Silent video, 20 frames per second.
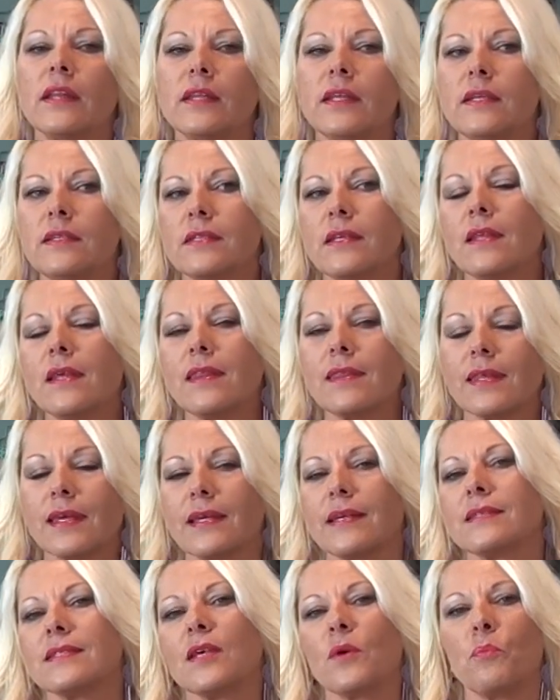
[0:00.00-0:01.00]
These are the
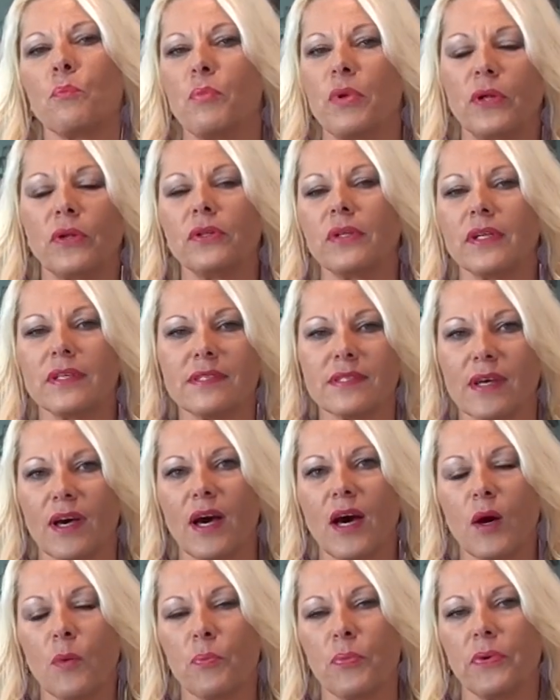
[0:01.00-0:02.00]
things that build us
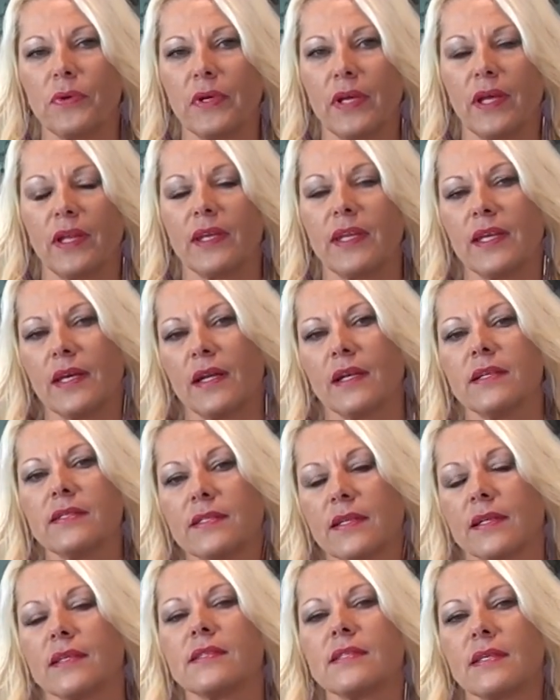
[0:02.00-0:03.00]
up and get
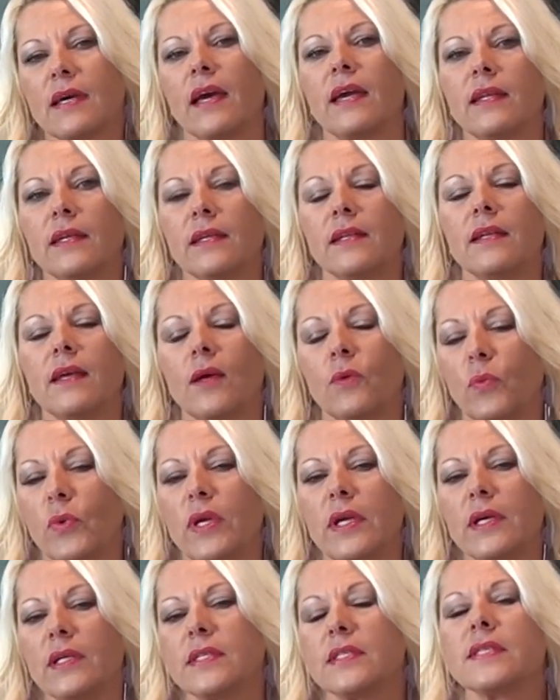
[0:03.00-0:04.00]
us excited, and
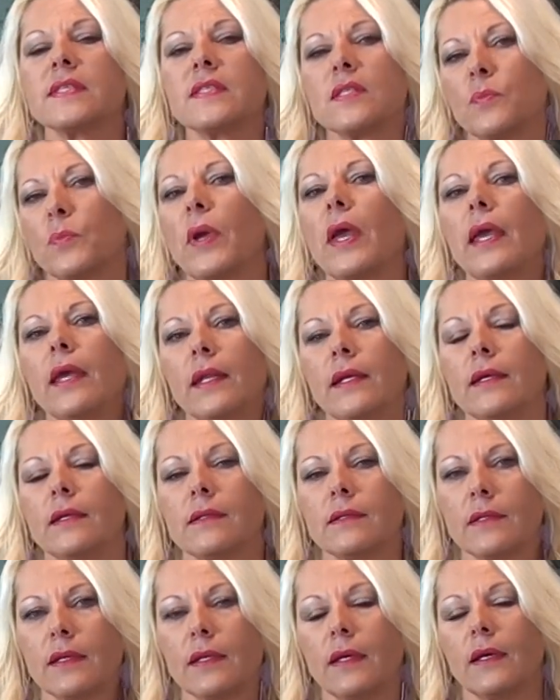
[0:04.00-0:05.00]
we anticipate it,